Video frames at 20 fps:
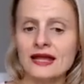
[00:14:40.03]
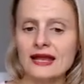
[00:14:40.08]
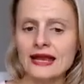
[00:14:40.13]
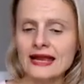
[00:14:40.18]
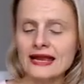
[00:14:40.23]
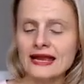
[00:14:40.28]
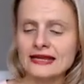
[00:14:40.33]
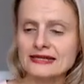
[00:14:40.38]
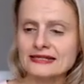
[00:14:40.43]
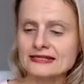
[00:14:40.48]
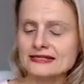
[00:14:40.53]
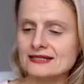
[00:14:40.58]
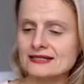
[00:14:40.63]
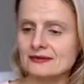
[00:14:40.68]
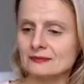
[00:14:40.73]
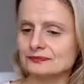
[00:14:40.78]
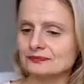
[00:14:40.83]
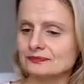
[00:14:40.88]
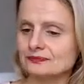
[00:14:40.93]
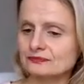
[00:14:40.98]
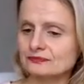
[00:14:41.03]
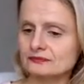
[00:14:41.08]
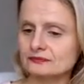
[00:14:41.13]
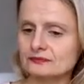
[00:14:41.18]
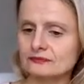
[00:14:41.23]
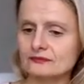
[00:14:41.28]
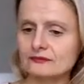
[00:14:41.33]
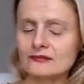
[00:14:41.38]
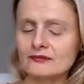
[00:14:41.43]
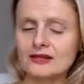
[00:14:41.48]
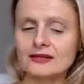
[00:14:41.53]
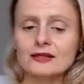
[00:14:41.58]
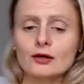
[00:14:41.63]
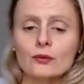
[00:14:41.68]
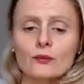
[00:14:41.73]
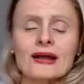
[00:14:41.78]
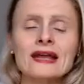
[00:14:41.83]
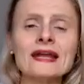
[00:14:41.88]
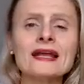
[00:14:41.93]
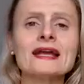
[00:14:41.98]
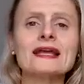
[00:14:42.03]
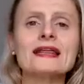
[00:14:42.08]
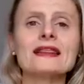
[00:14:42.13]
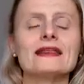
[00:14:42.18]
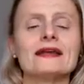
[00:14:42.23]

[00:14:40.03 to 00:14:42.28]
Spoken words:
And the way I